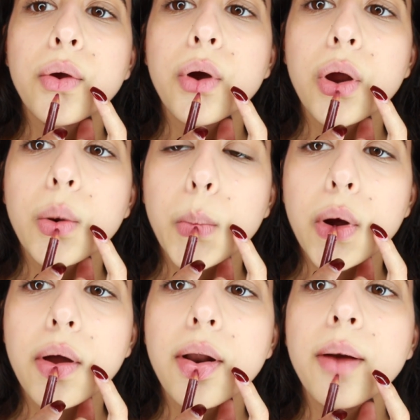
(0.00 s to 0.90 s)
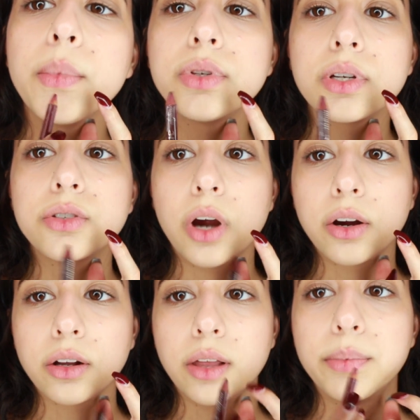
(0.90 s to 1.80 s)
I'm using a
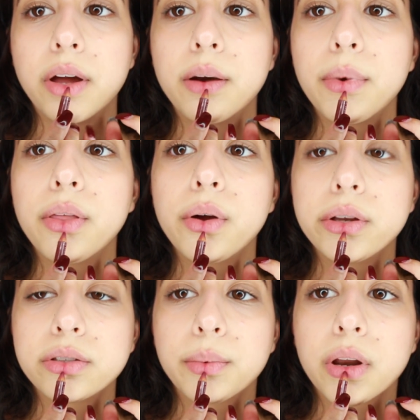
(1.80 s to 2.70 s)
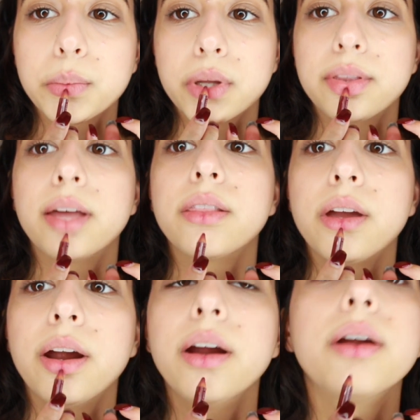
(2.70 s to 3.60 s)
darker lip liner, by the way, so I'm going to put that
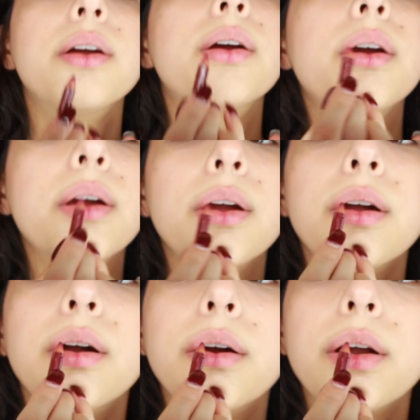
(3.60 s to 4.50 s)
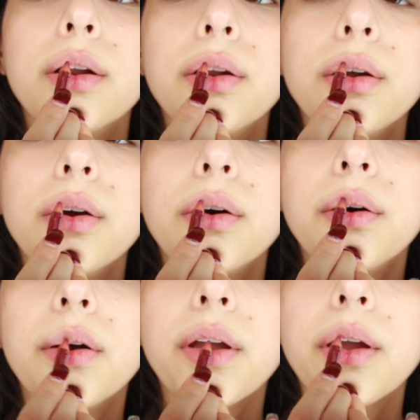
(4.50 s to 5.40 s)
there. I'm going to
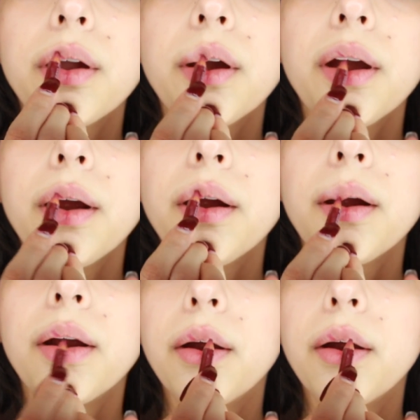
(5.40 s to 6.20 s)
do here.